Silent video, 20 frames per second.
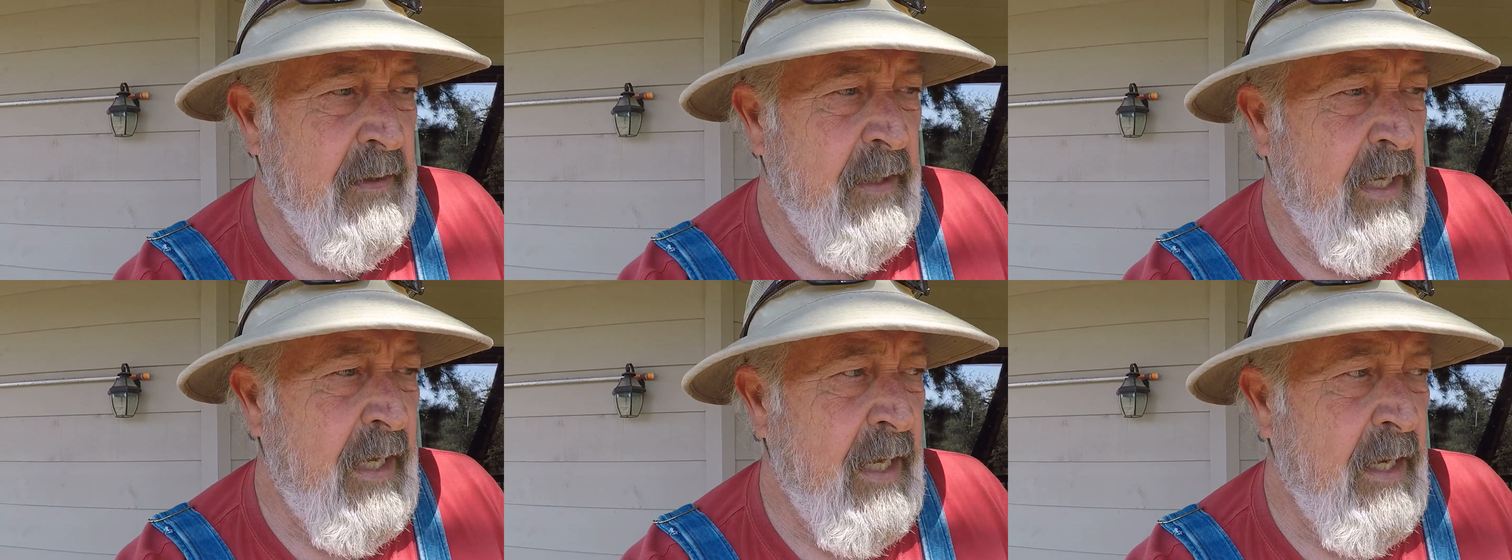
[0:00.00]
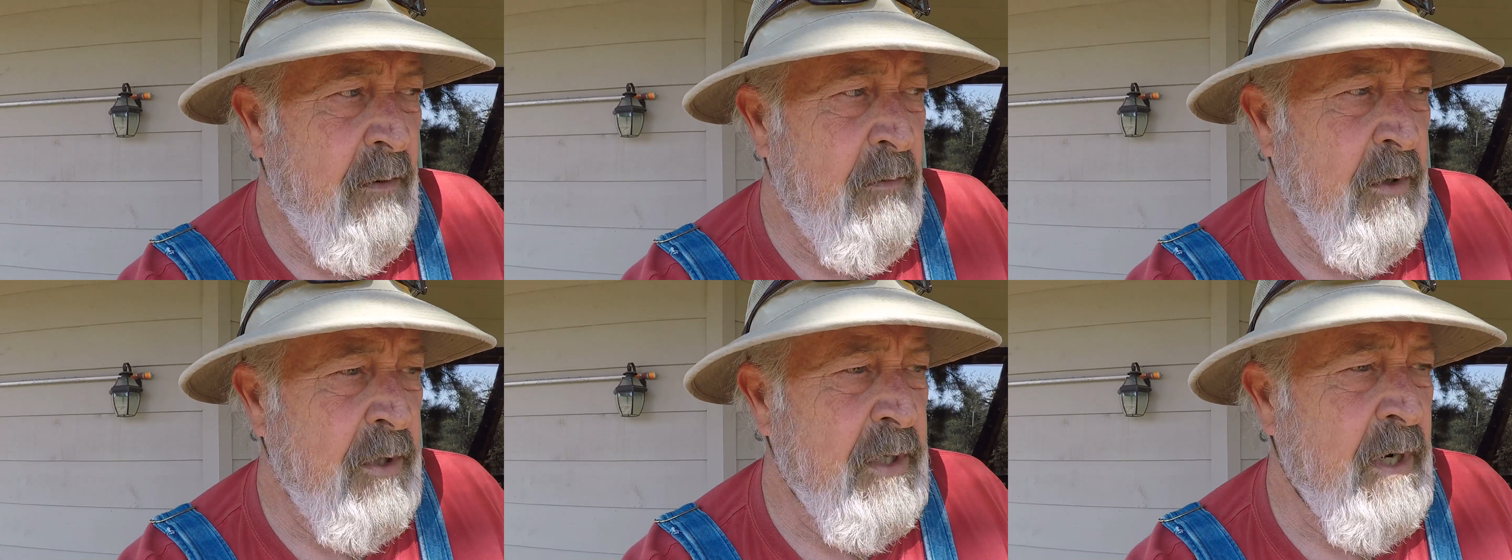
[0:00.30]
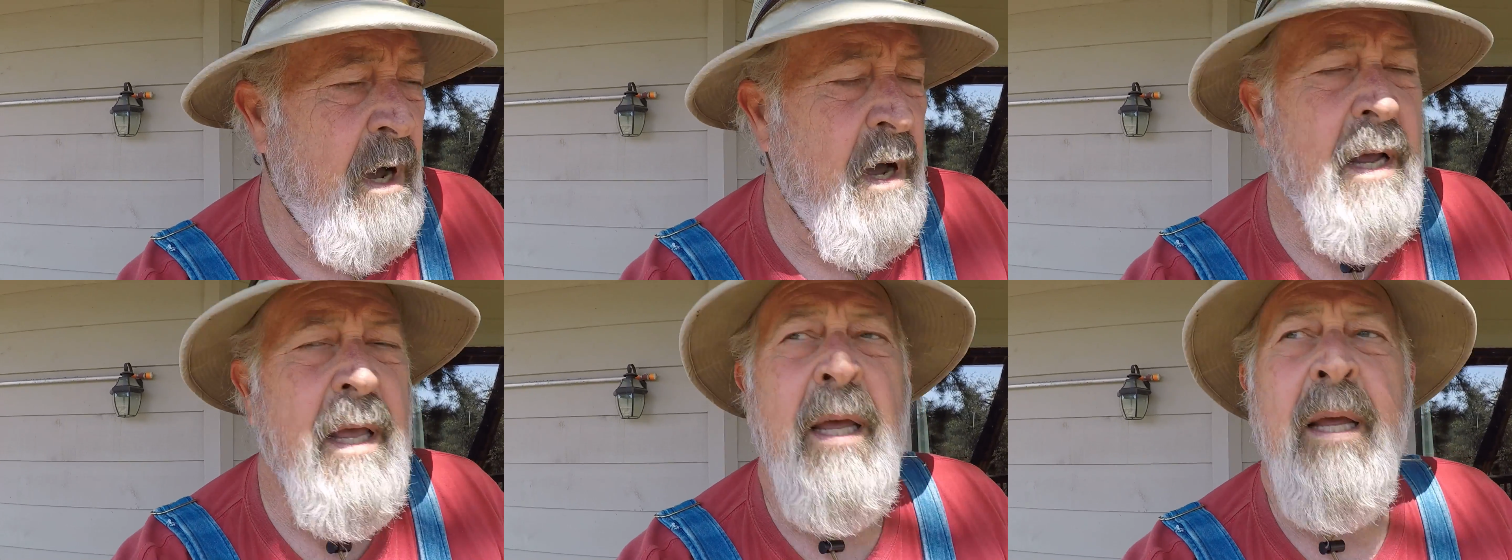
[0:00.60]
And we're
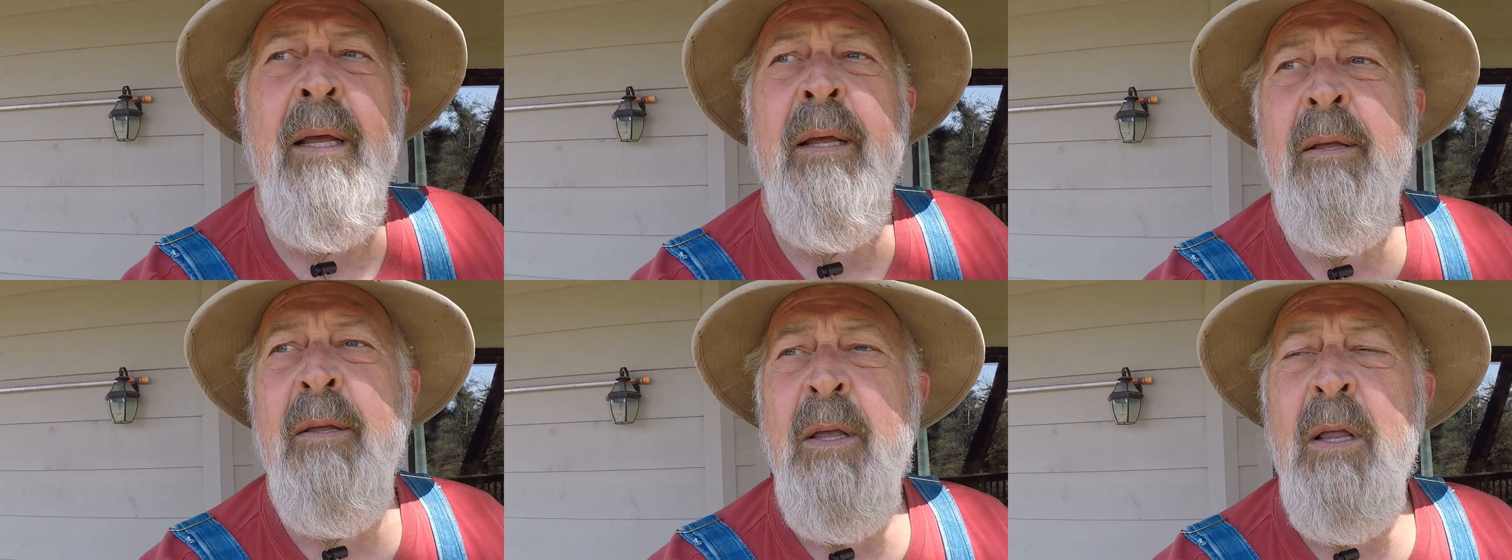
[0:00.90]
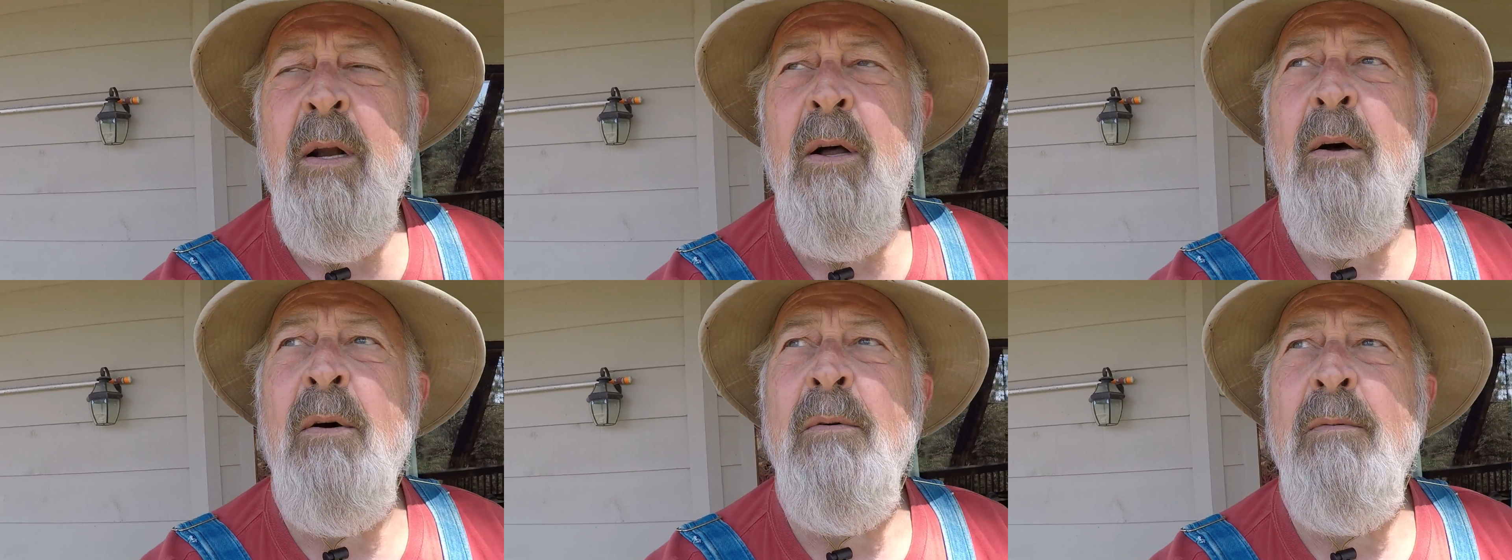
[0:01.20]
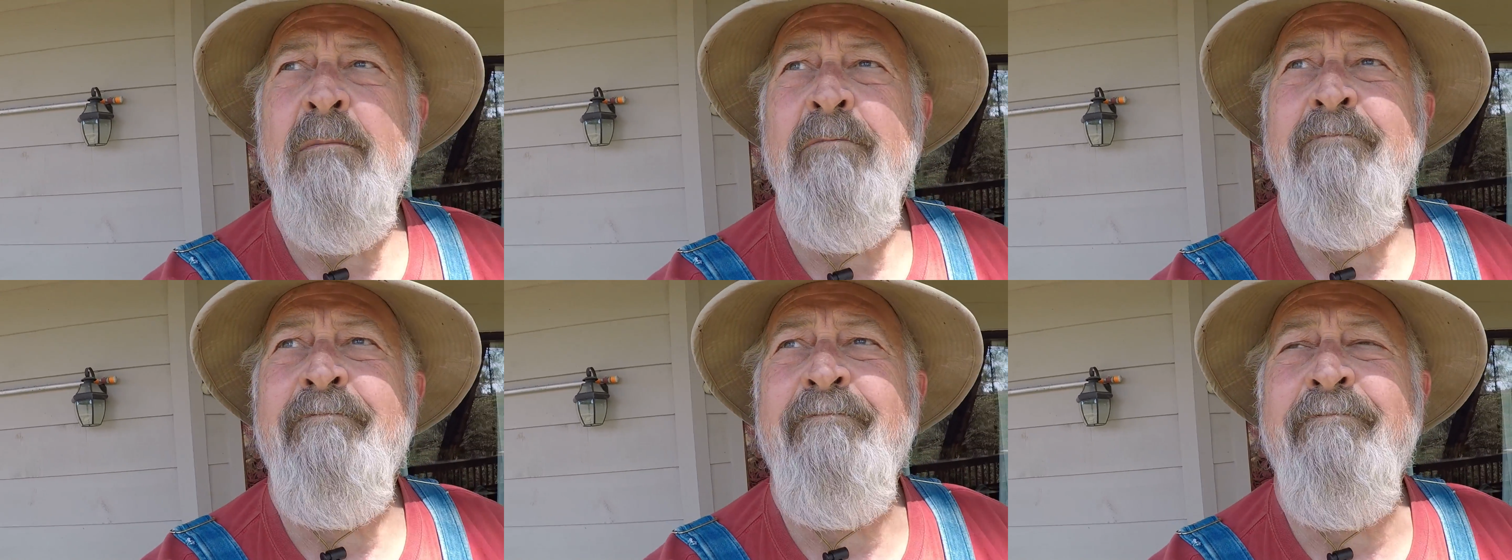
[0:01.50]
talking, you
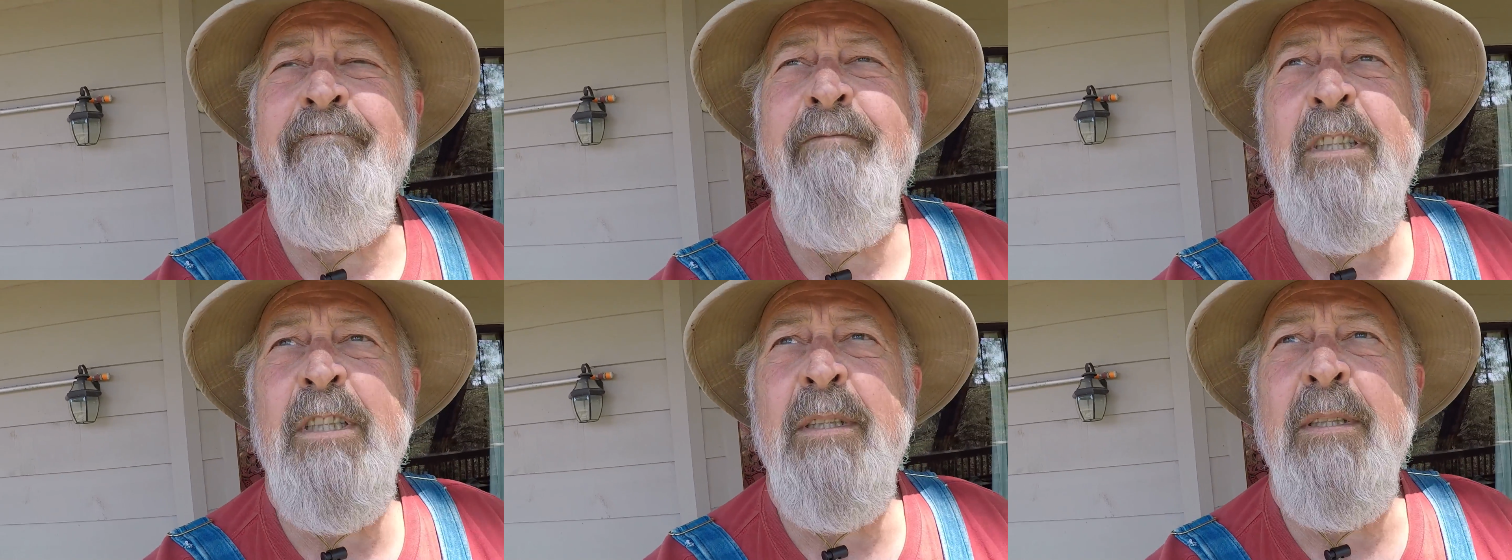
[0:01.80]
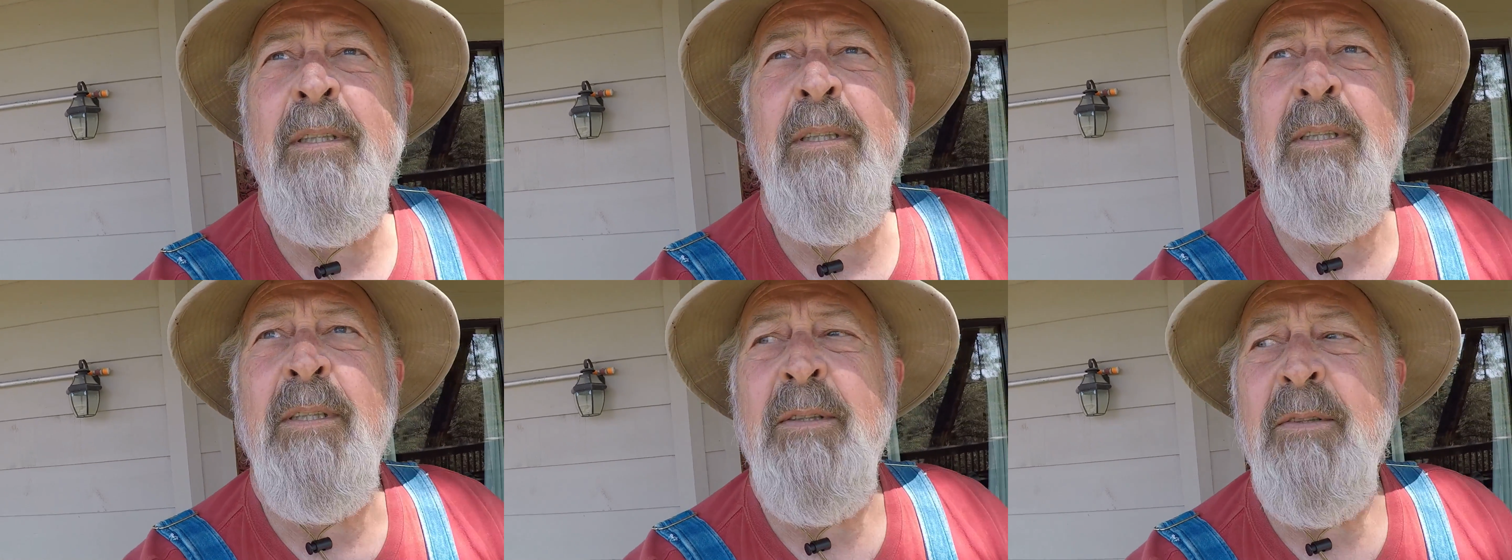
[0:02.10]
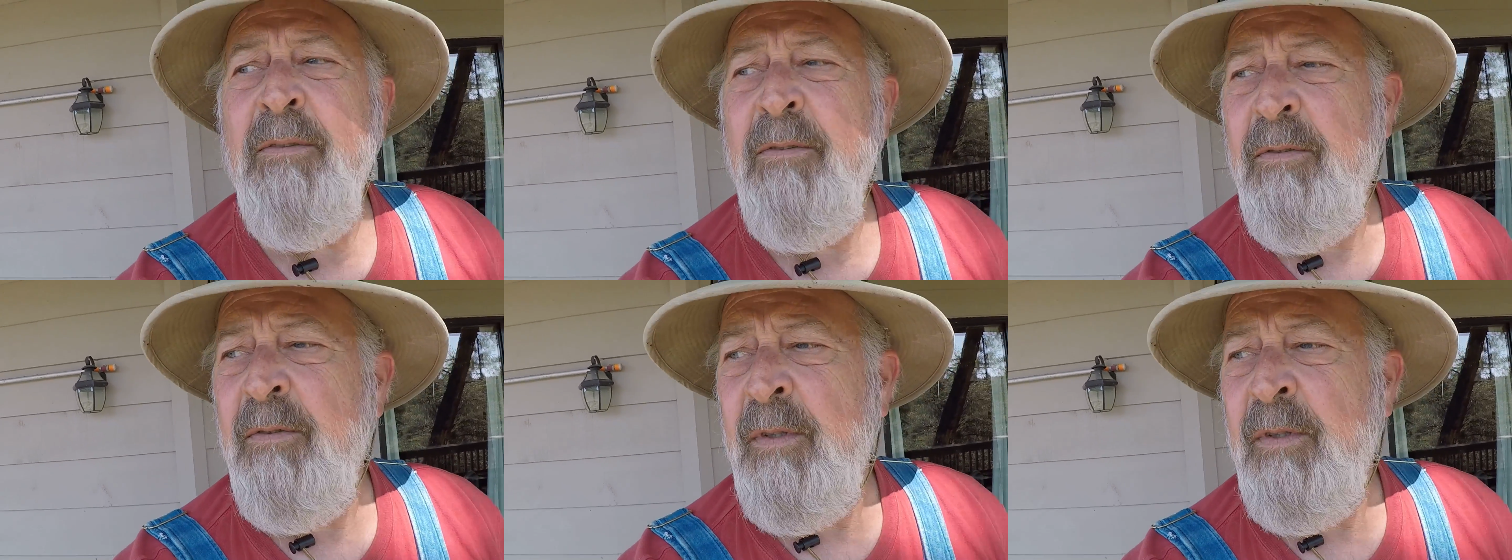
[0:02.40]
know, uh,